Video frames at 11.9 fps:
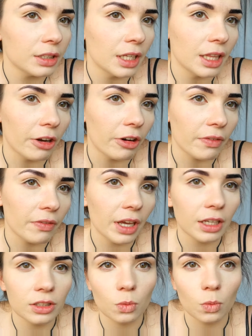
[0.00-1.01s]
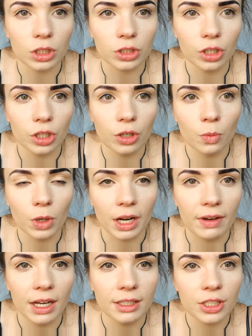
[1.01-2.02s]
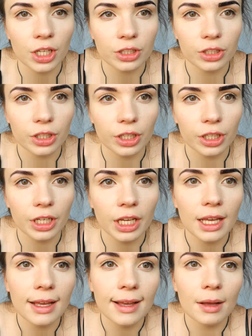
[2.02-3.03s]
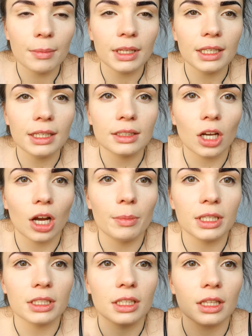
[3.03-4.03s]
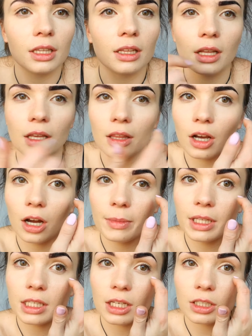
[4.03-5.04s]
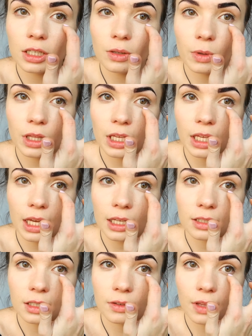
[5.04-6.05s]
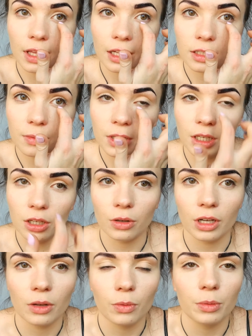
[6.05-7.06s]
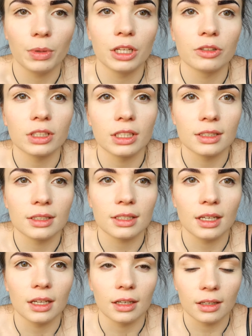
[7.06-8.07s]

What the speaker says: and their effects, what's good and what I found is not so good, please comment in the comment section with a yes if that's something you would be interested in seeing.